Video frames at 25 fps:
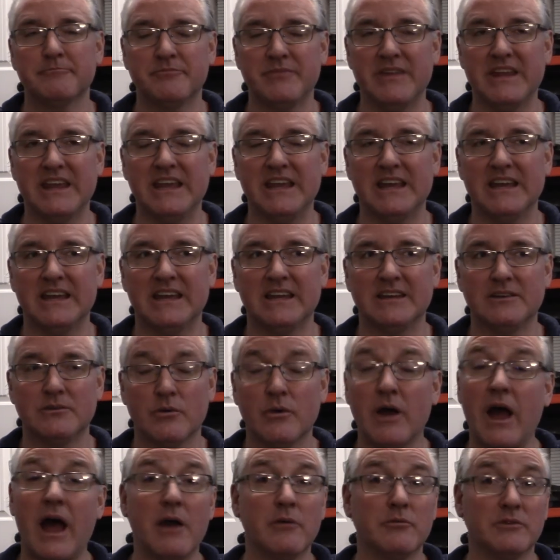And
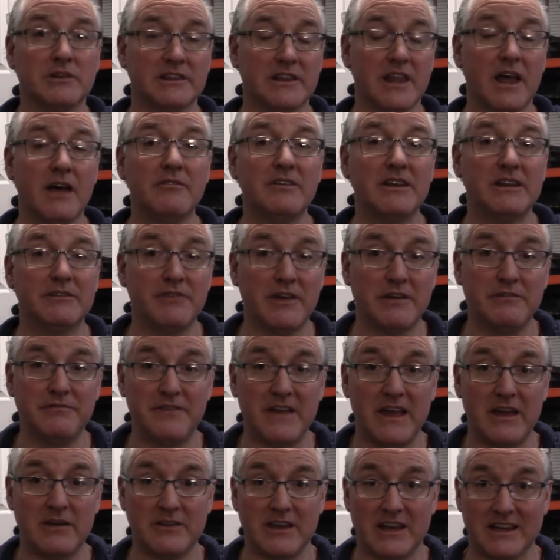well, I would love it if I
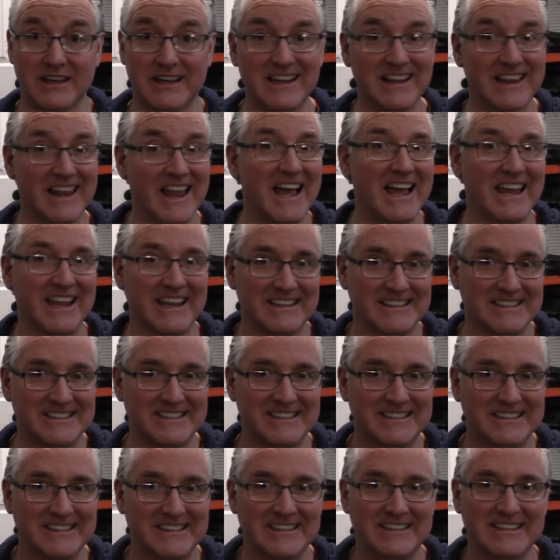found a client
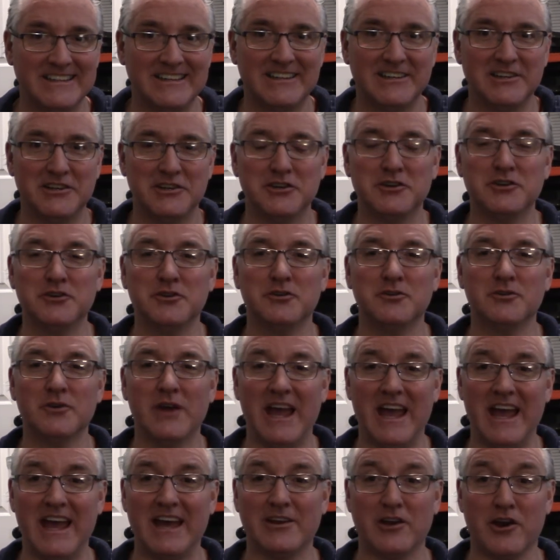who
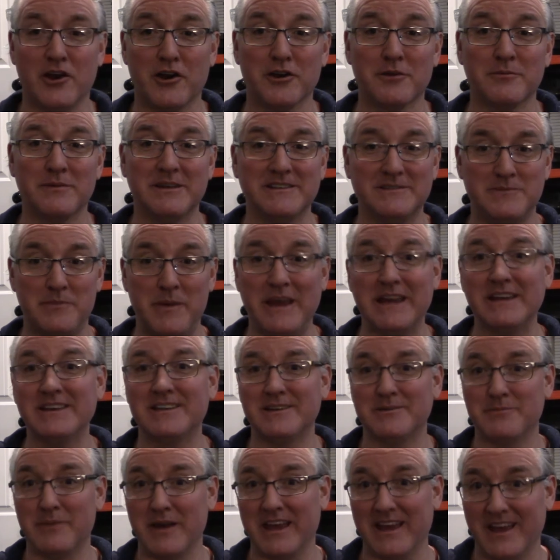had armies
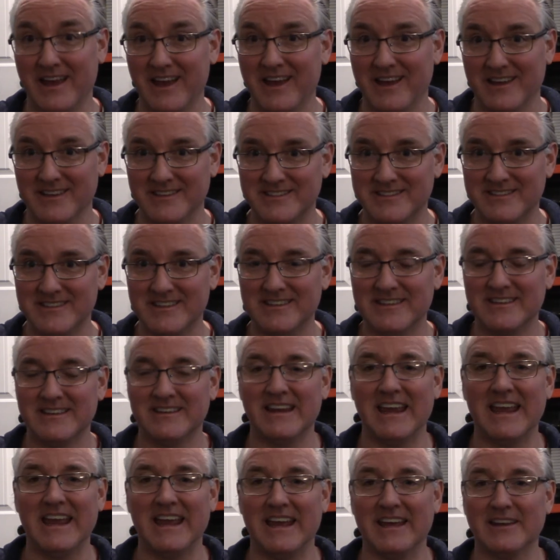painted by us
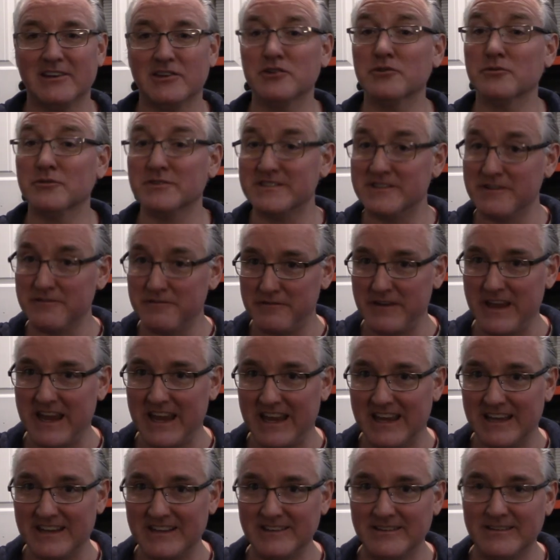and who was a
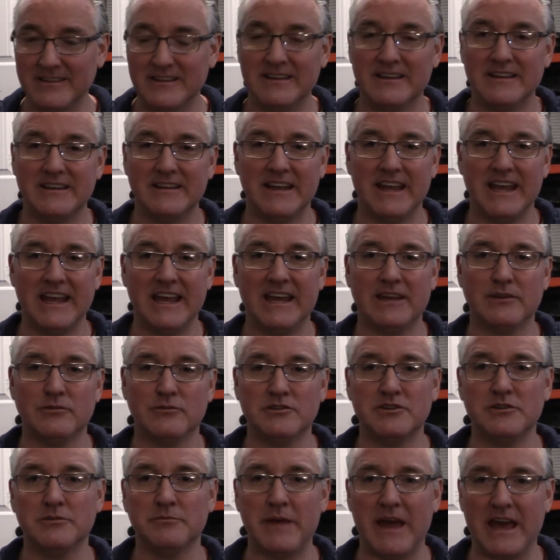fan and would
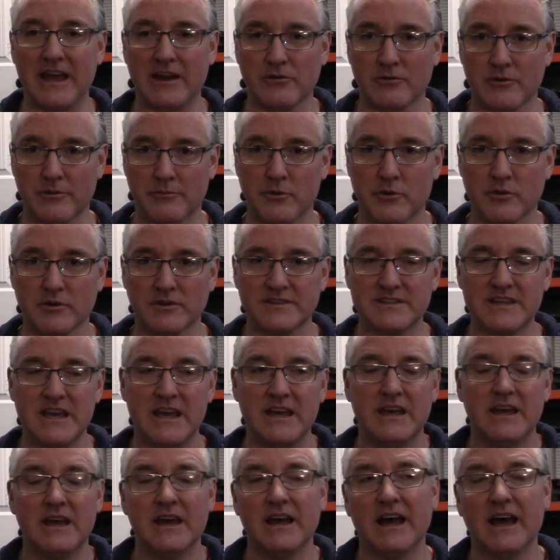do battle reports.
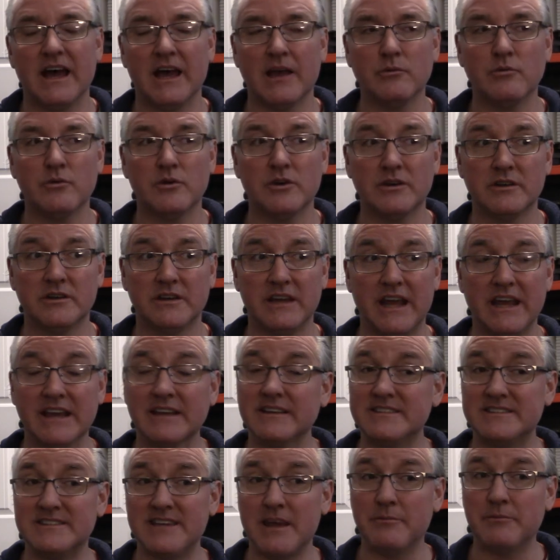I would
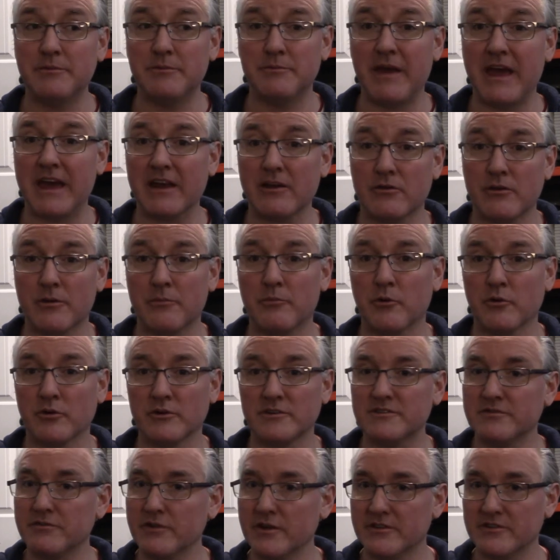accept battle
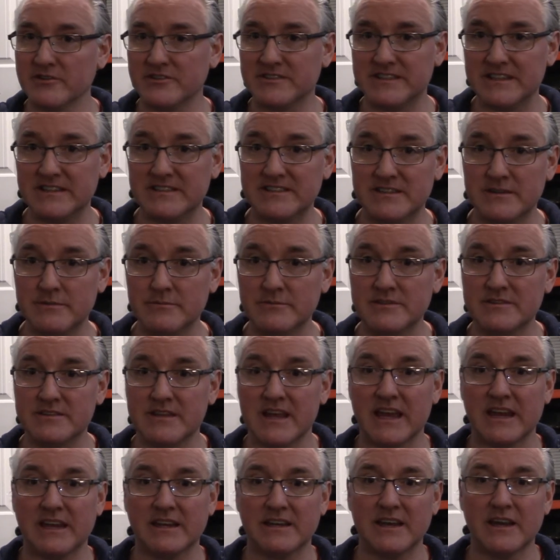reports for other systems
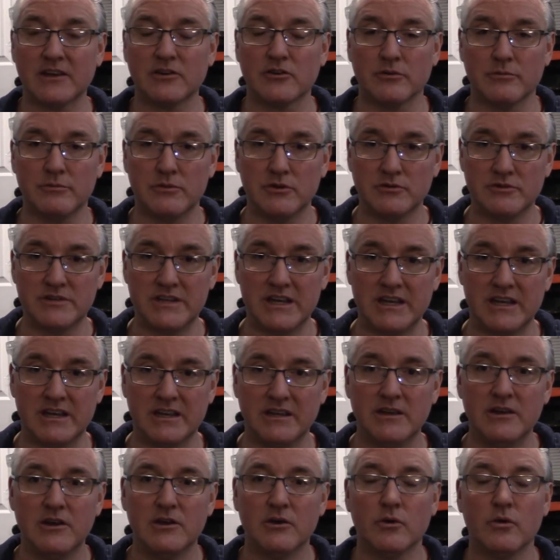like
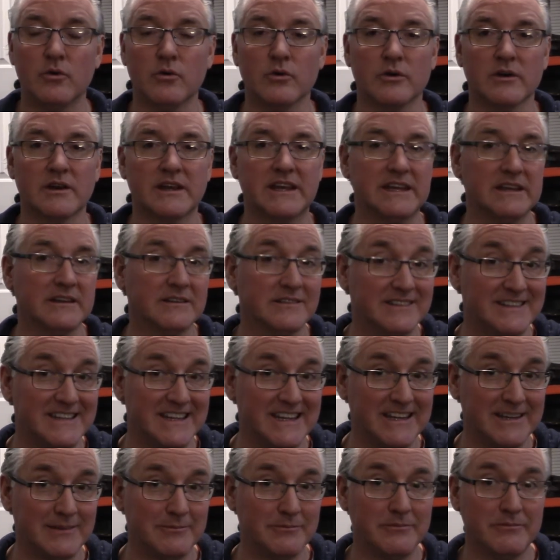Necromunda or Kill
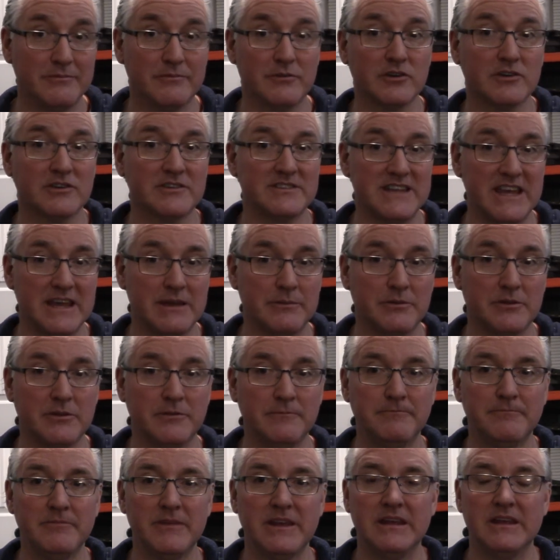Team, for example.